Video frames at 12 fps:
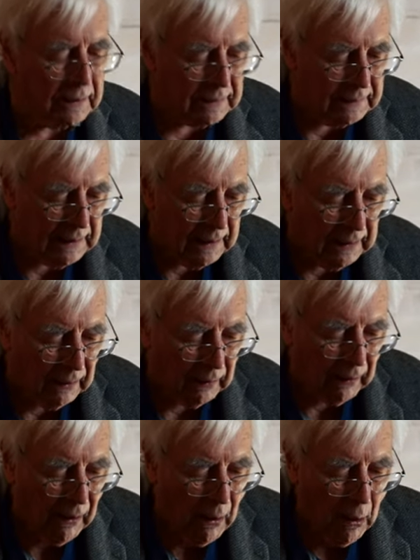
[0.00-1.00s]
to
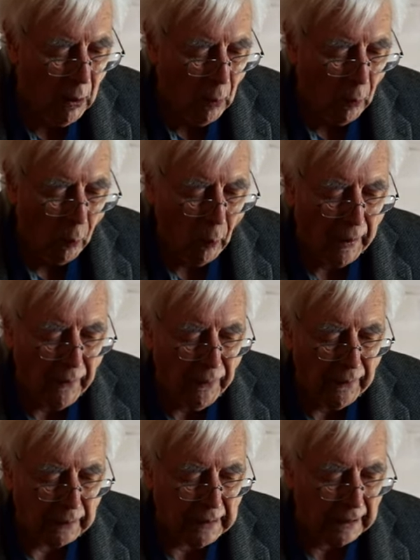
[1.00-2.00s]
deal with
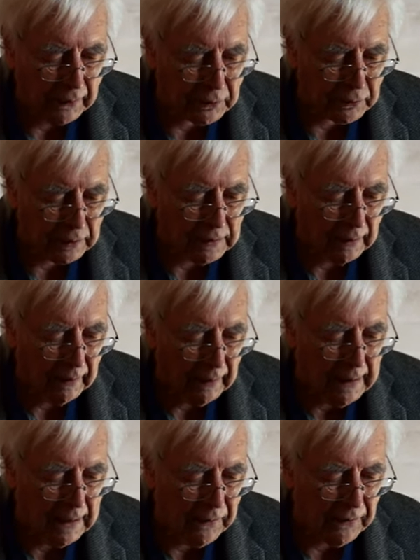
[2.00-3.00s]
the country, to
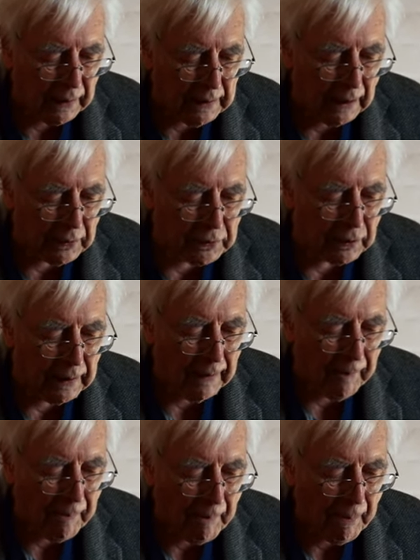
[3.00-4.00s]
leave the country.
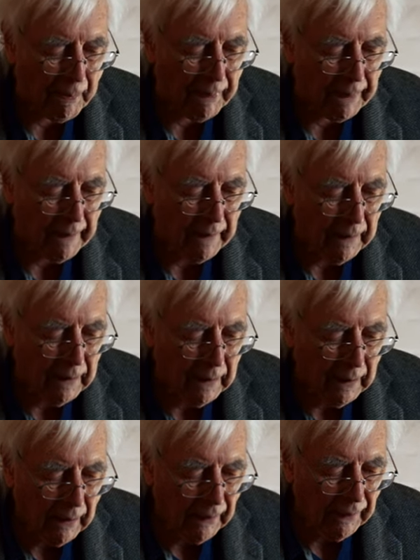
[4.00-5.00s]

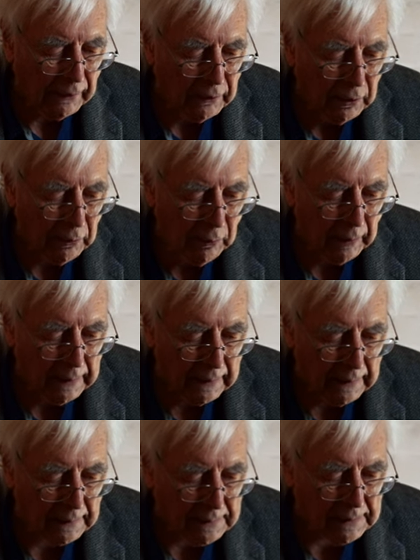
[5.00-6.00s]
The new
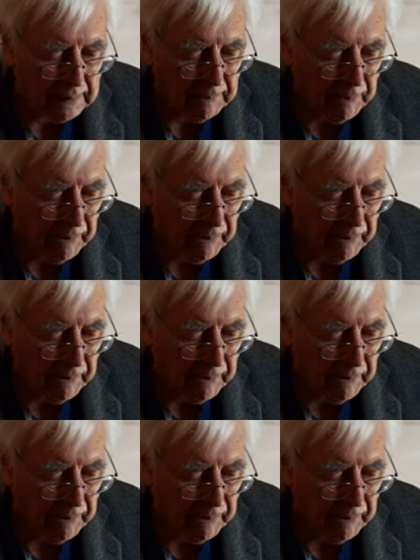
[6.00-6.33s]
leaders